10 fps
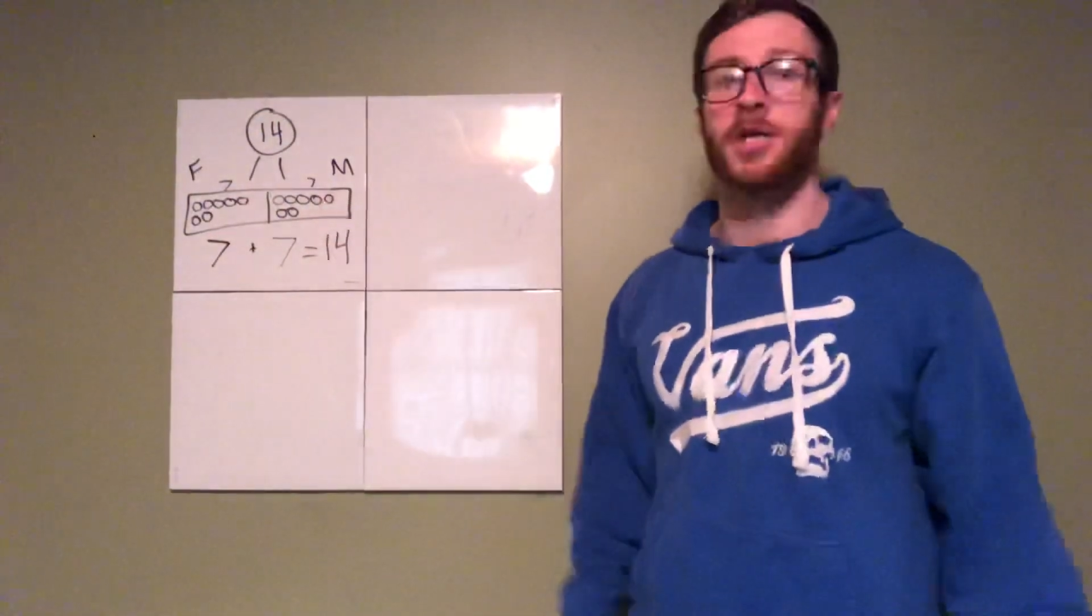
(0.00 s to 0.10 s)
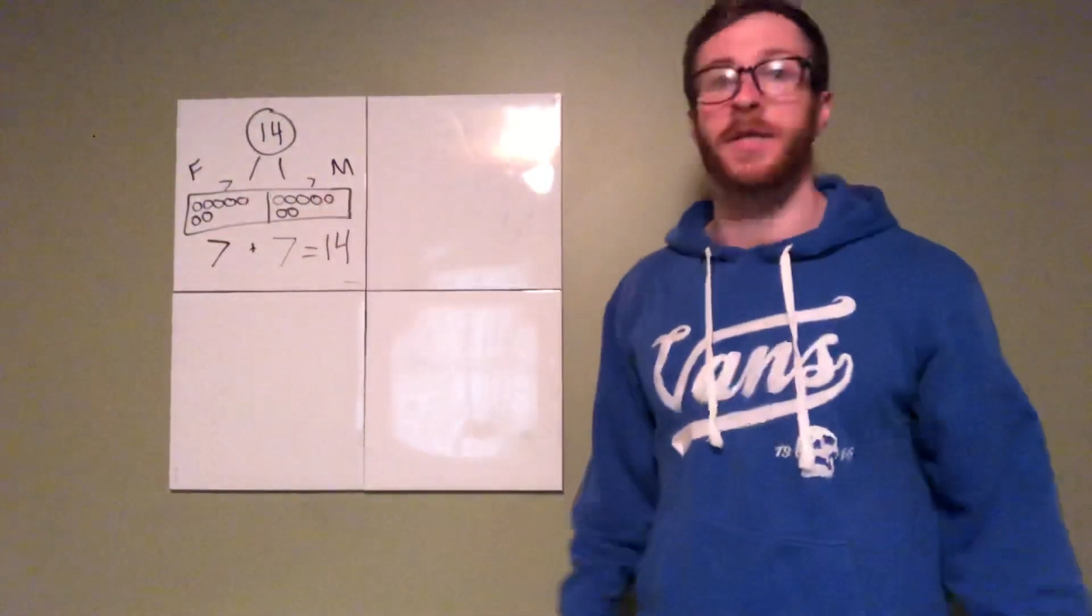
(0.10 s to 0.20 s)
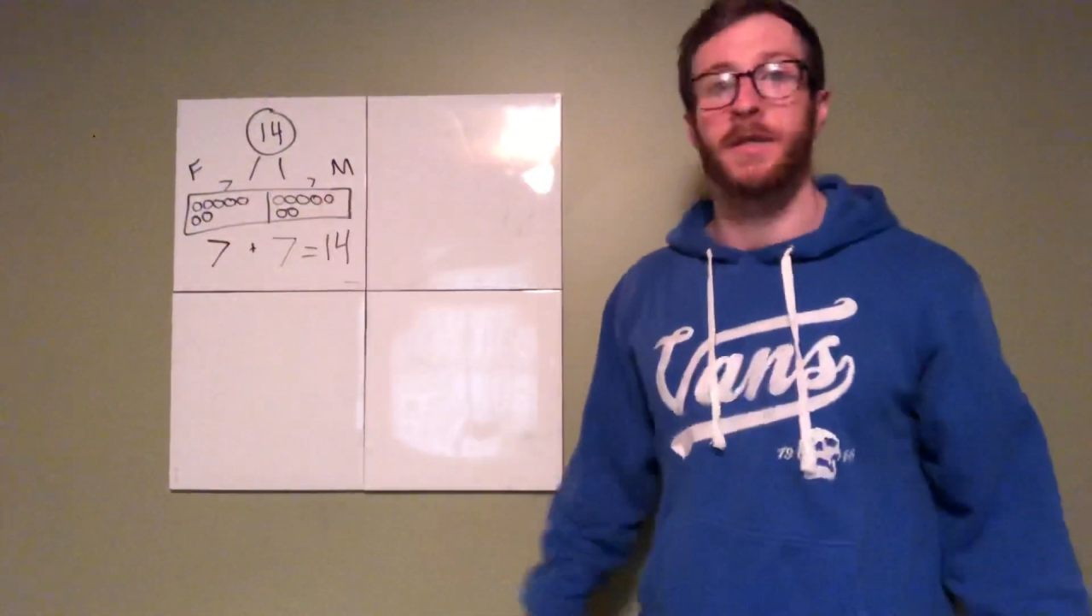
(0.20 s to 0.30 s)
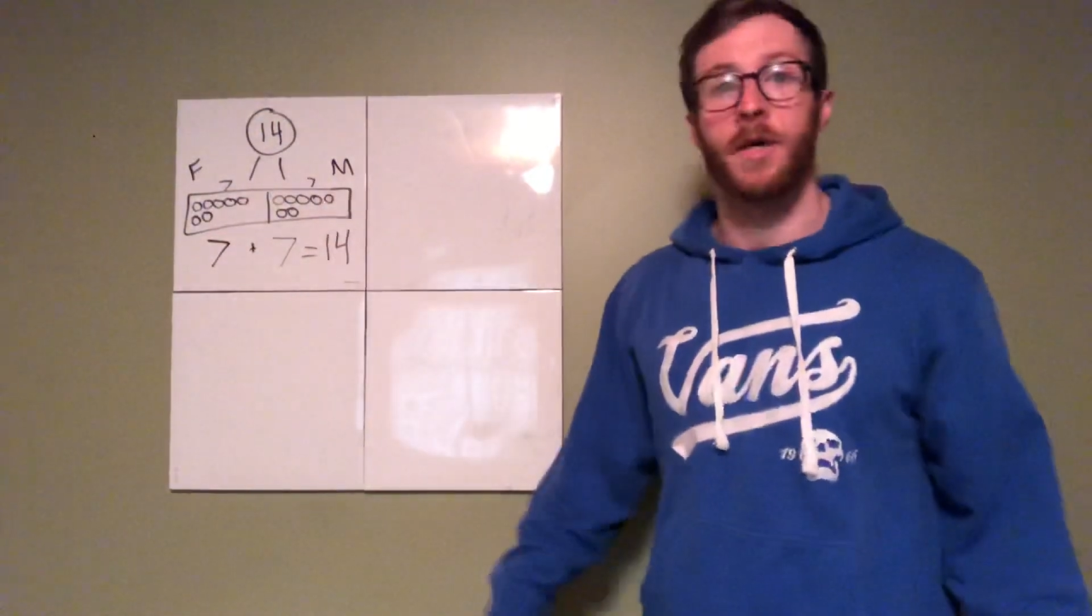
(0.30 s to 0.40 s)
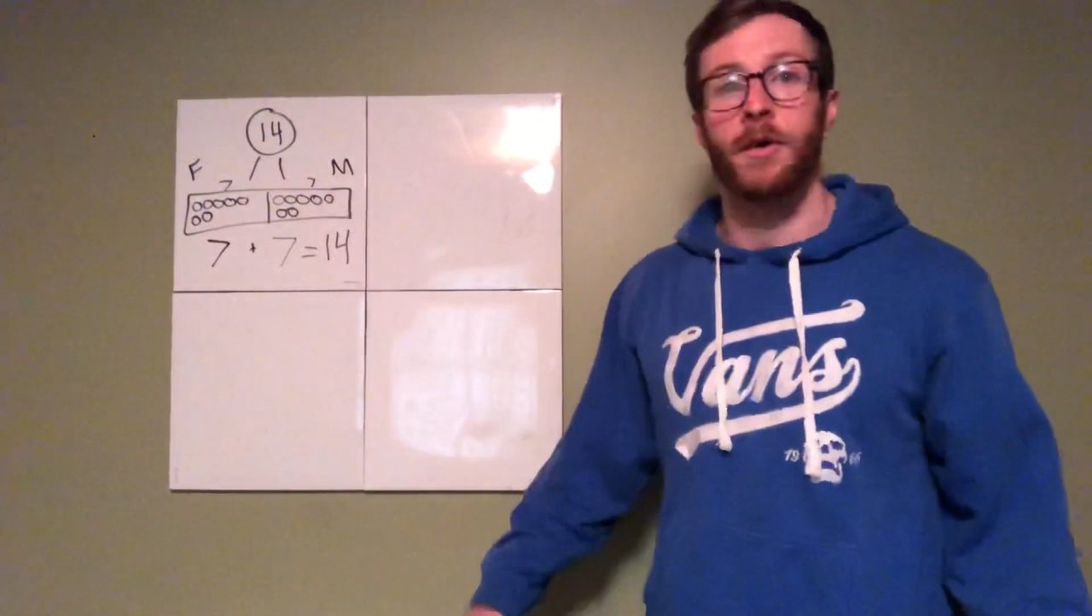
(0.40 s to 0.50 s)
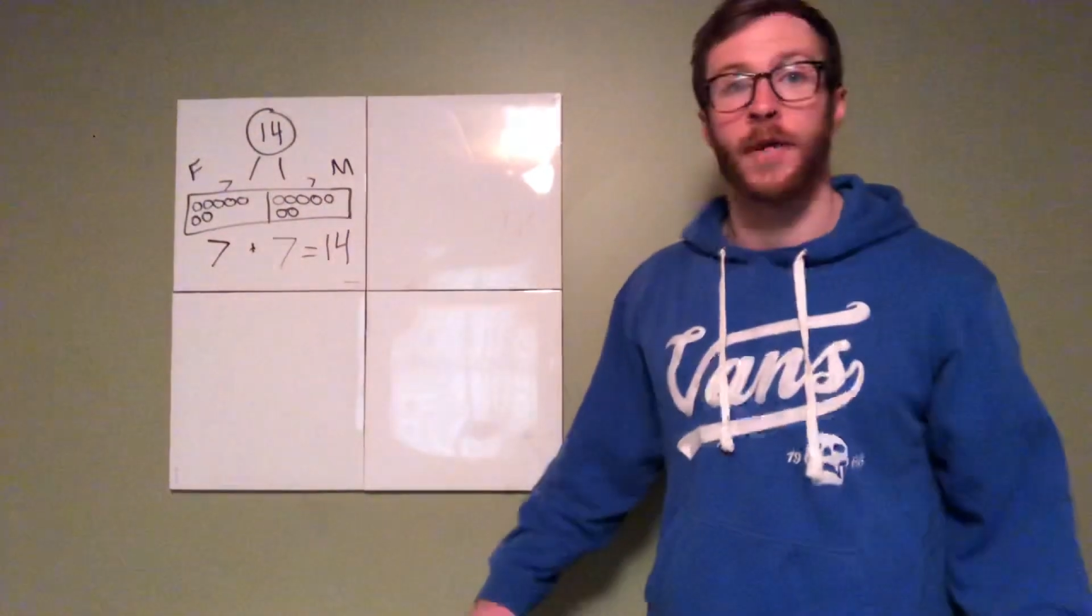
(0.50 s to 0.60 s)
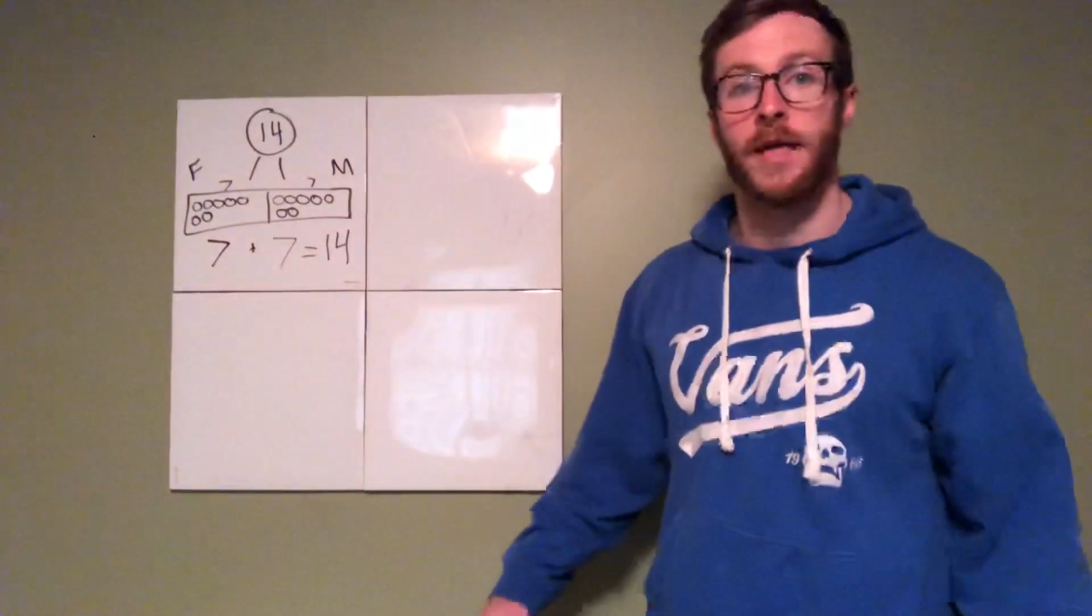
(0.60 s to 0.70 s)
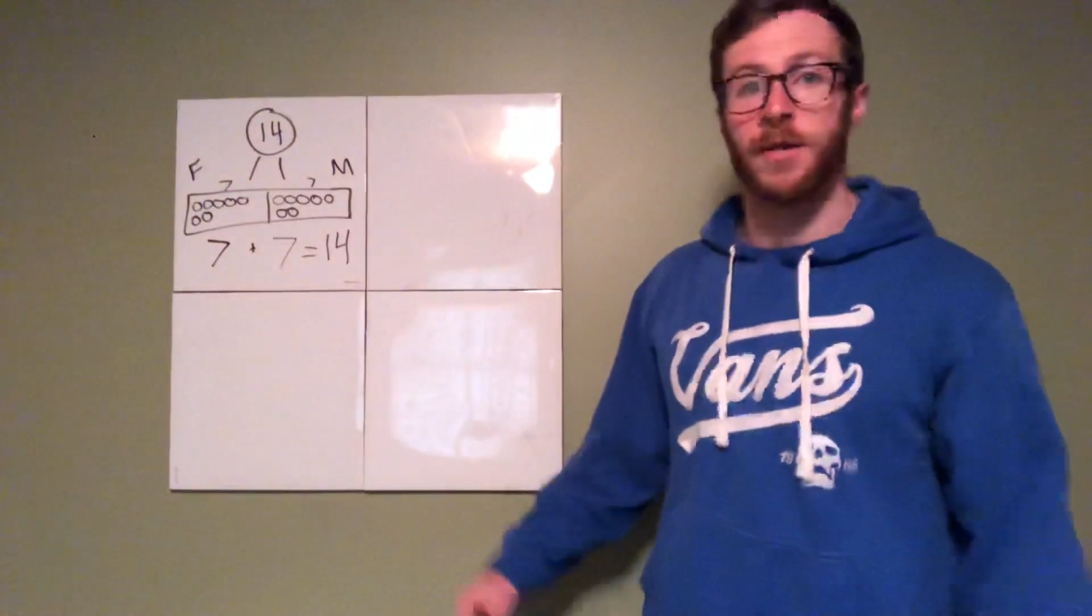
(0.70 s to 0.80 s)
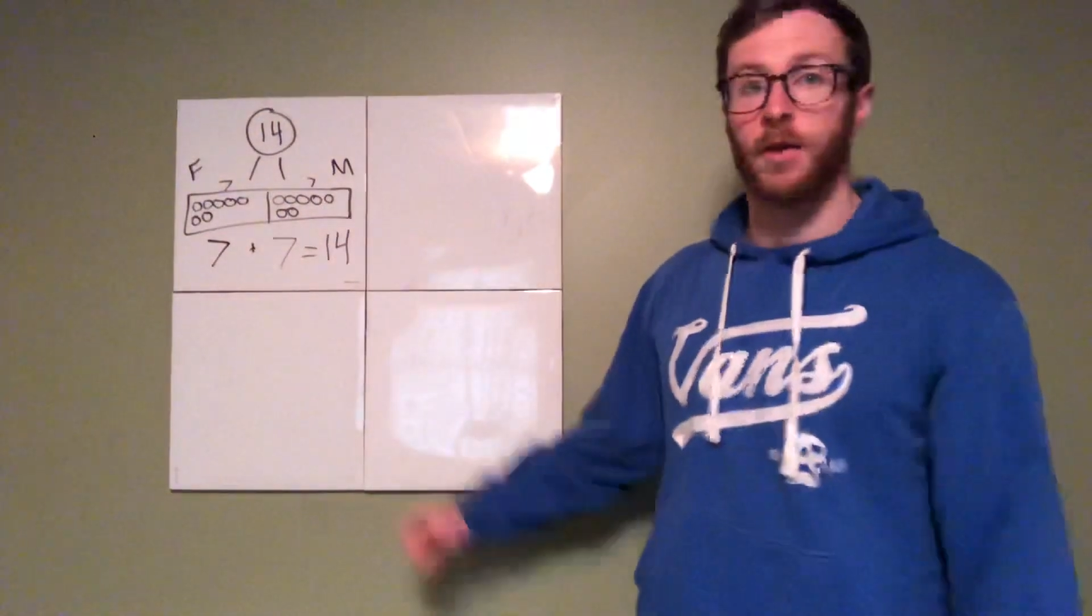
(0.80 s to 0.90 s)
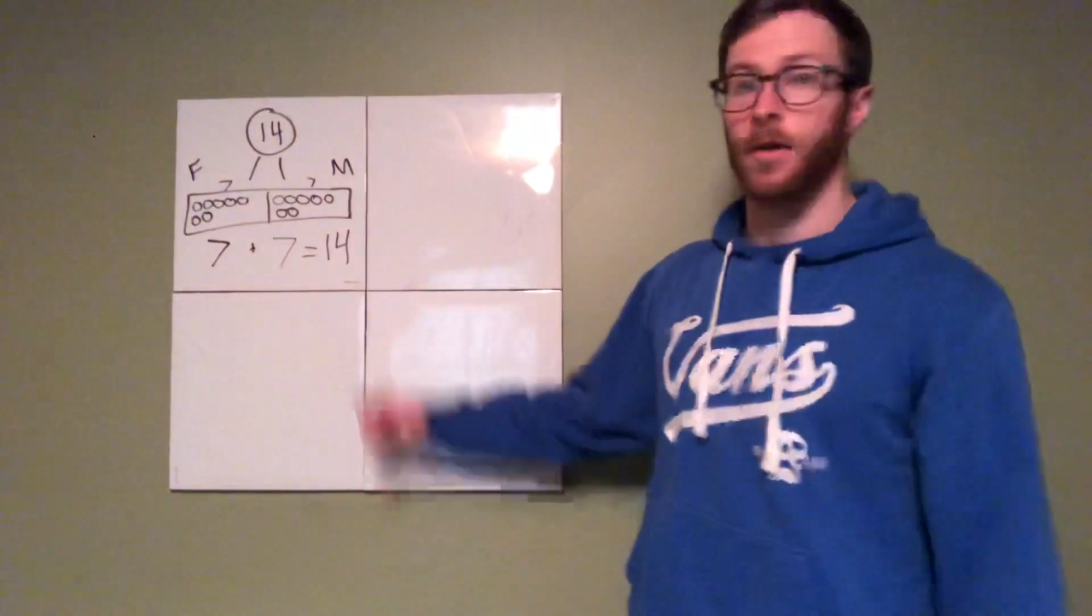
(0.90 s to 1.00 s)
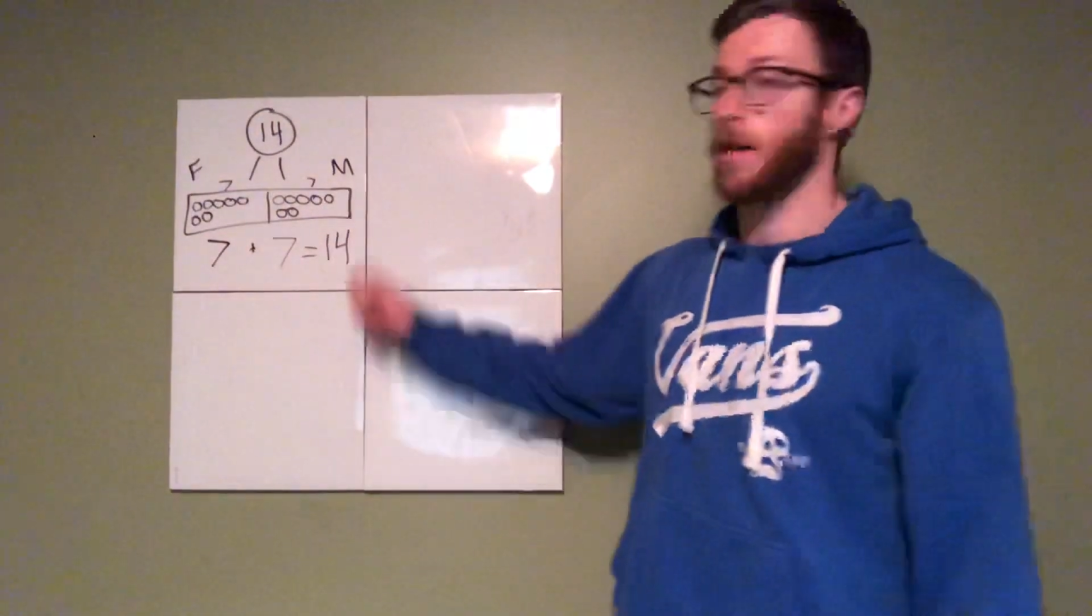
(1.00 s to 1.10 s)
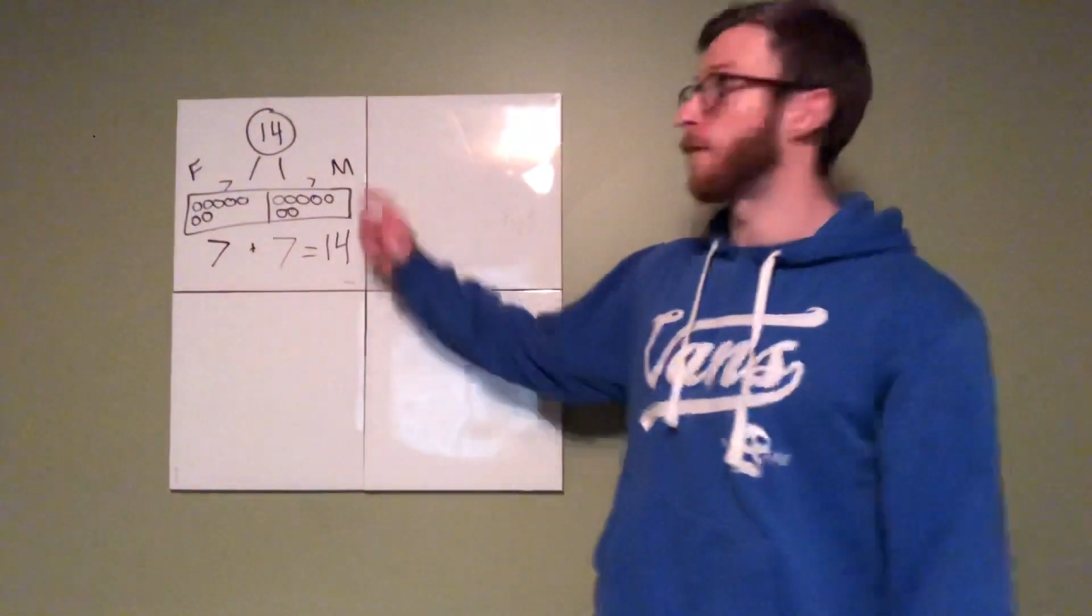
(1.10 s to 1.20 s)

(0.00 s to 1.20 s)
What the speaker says: it snowed a total of